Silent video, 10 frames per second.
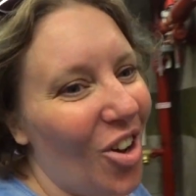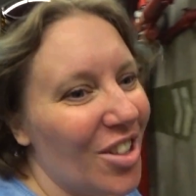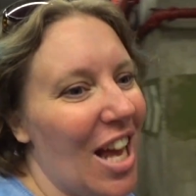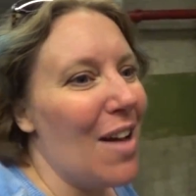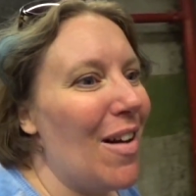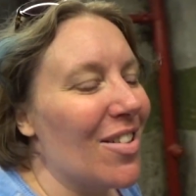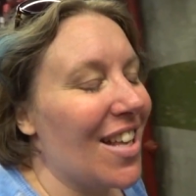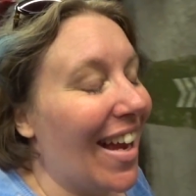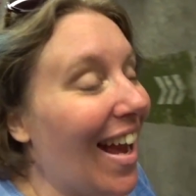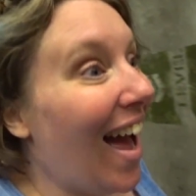whole time I was
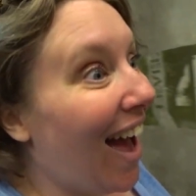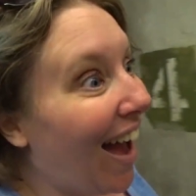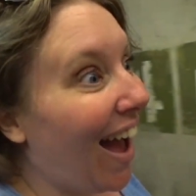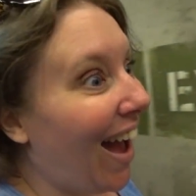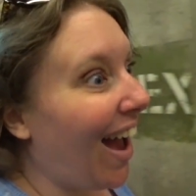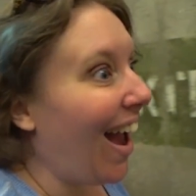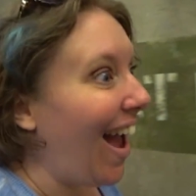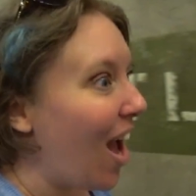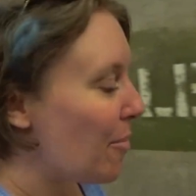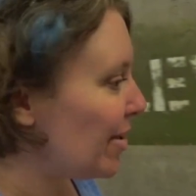like... The first time I wrote it,
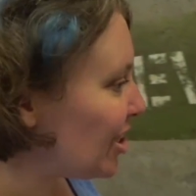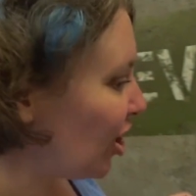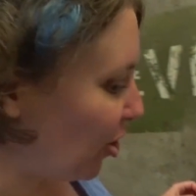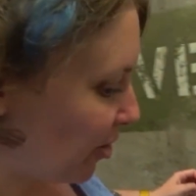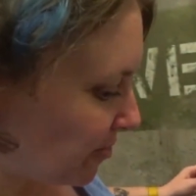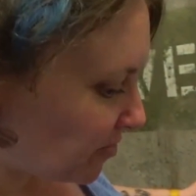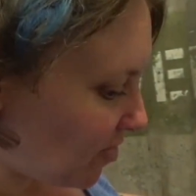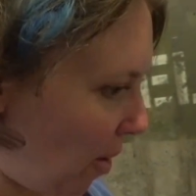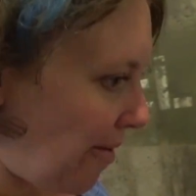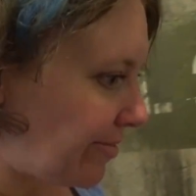I was... Me too. Oh
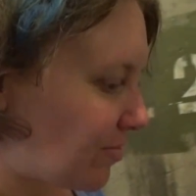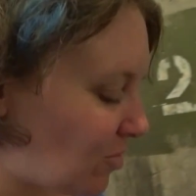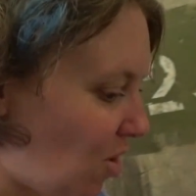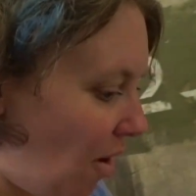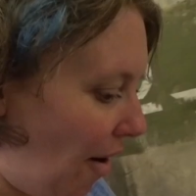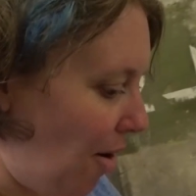my God.